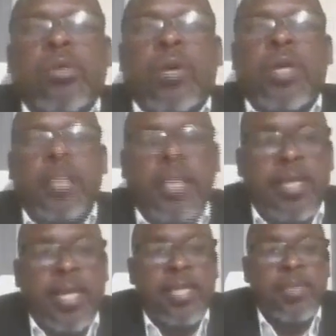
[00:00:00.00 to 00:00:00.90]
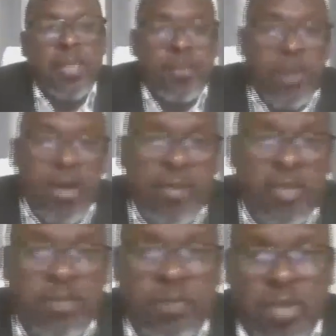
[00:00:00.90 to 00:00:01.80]
So it, it has been a
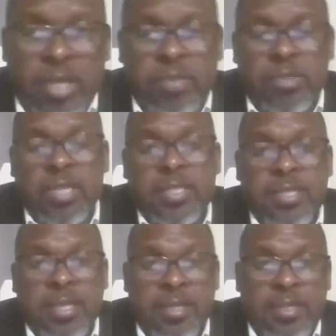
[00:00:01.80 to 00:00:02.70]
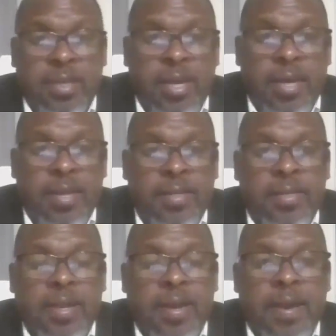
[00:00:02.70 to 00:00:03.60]
priority for the education sector,
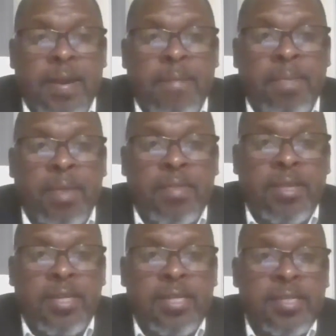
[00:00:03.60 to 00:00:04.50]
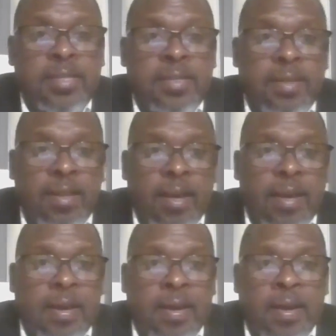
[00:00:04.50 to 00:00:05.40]
and um, the reason
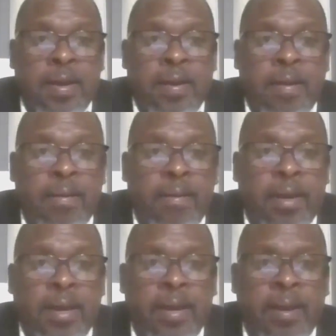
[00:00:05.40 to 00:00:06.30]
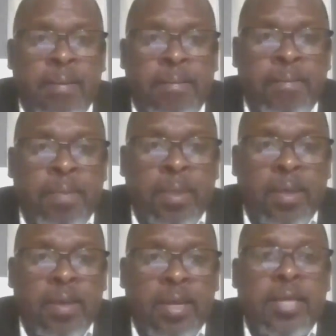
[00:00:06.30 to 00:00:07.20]
uh,
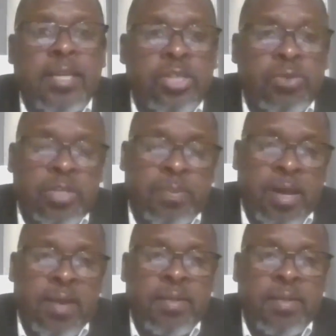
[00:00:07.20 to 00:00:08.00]
um, English was